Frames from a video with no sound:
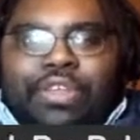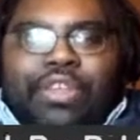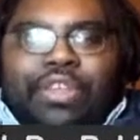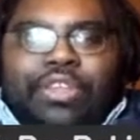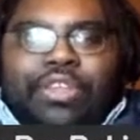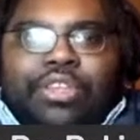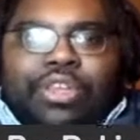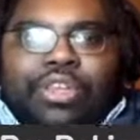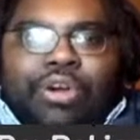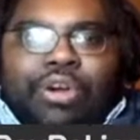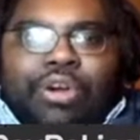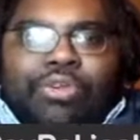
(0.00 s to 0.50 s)

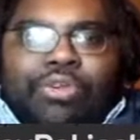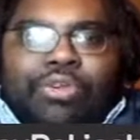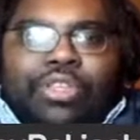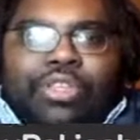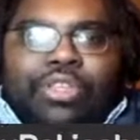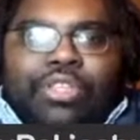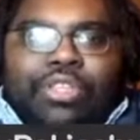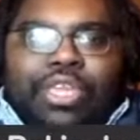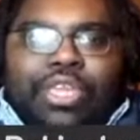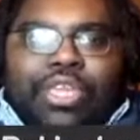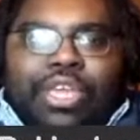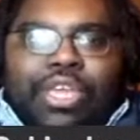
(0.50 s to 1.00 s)
The only
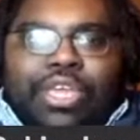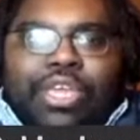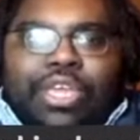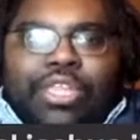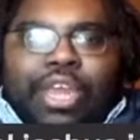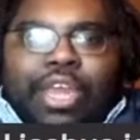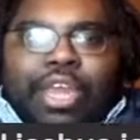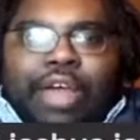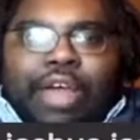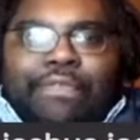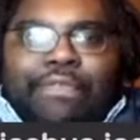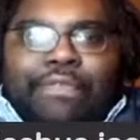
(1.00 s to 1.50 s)
thing that
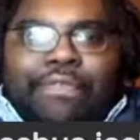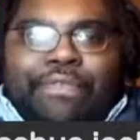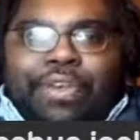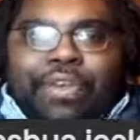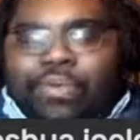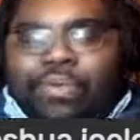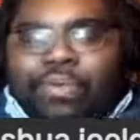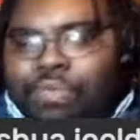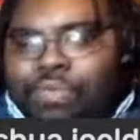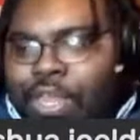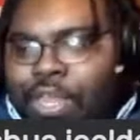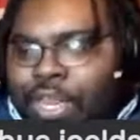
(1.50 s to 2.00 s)
I
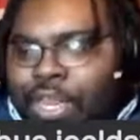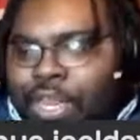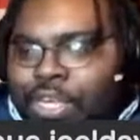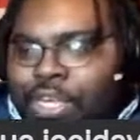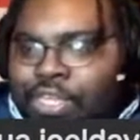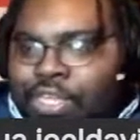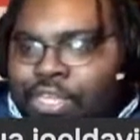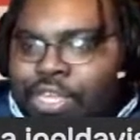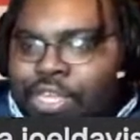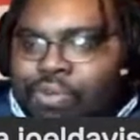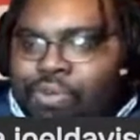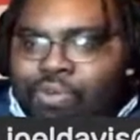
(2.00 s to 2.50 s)
felt that they
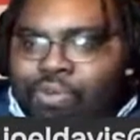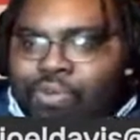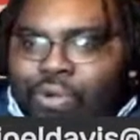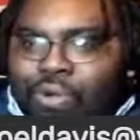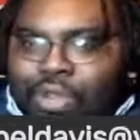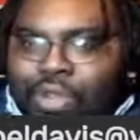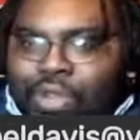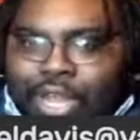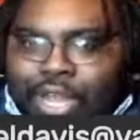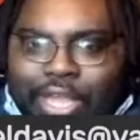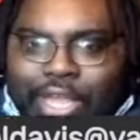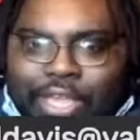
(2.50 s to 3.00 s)
did wrong
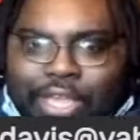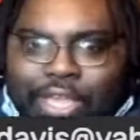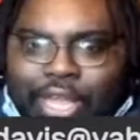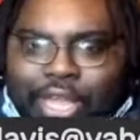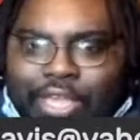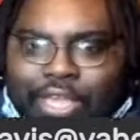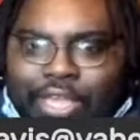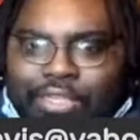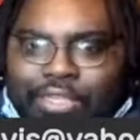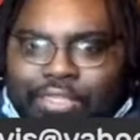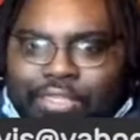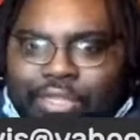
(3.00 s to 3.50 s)
in that
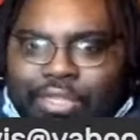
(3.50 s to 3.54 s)
case,